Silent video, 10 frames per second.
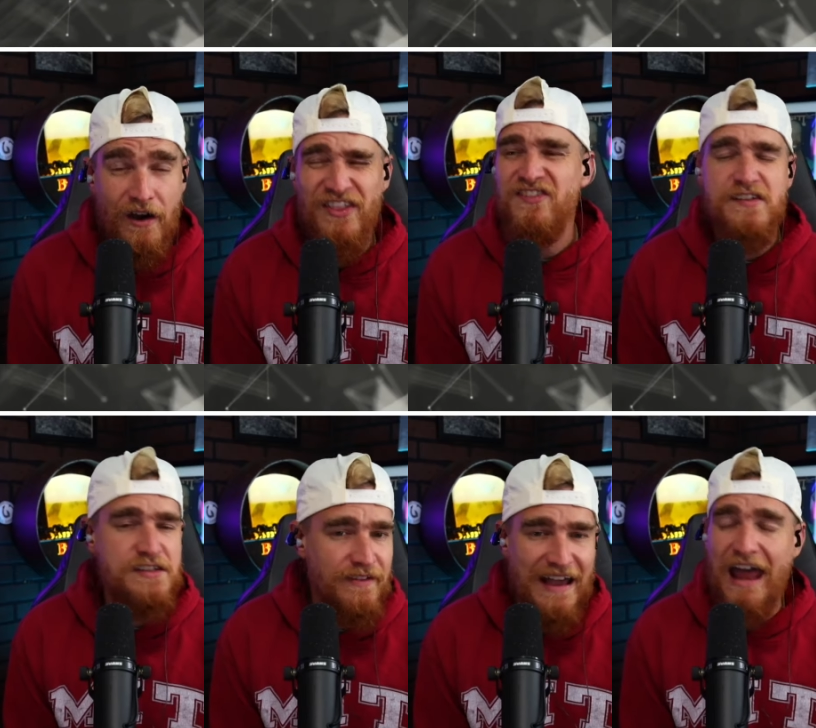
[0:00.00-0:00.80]
In the sense
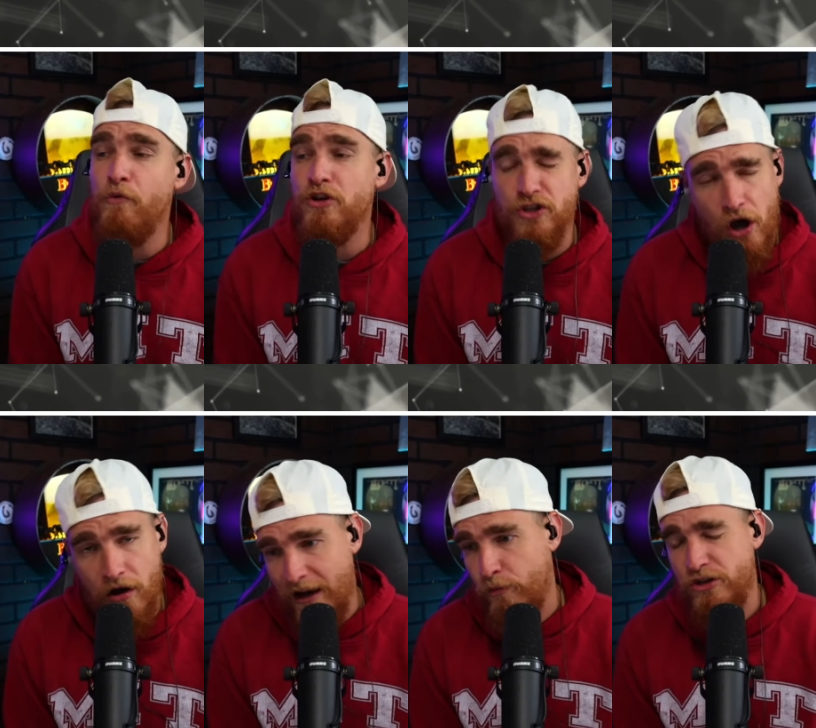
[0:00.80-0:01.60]
of, like, I don't want to
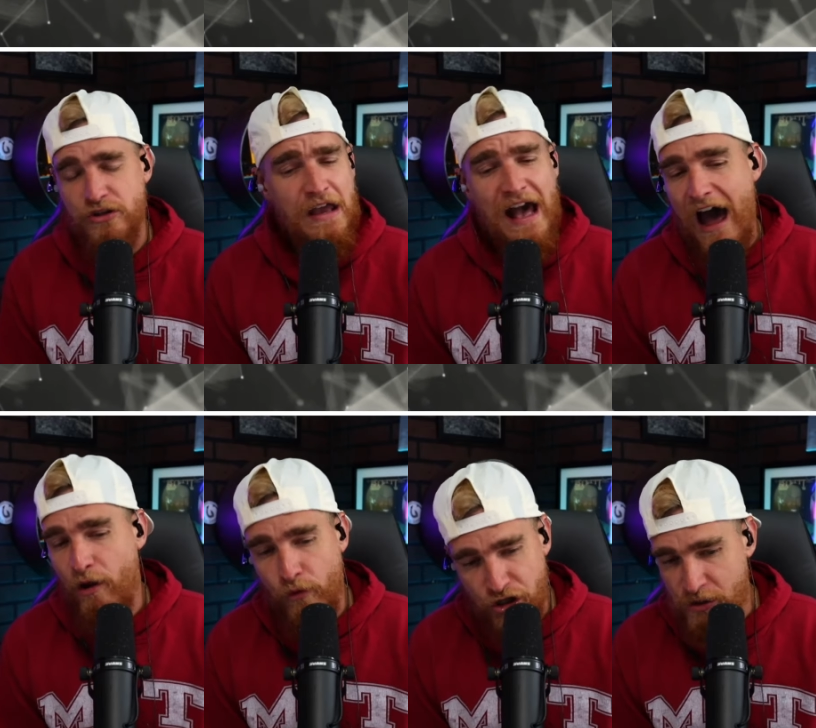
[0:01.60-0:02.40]
talk. I don't
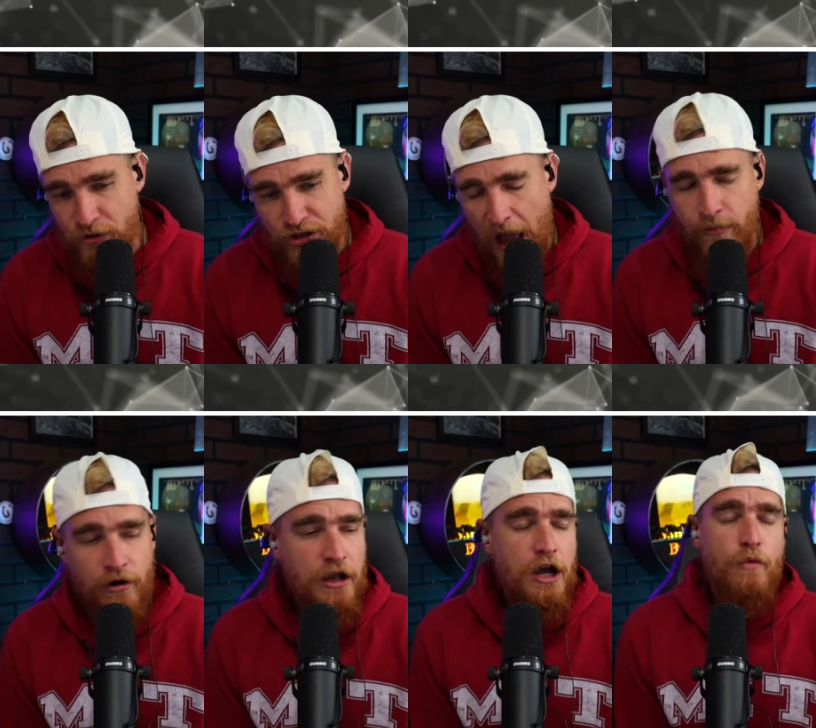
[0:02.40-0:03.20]
want to jibber jabber.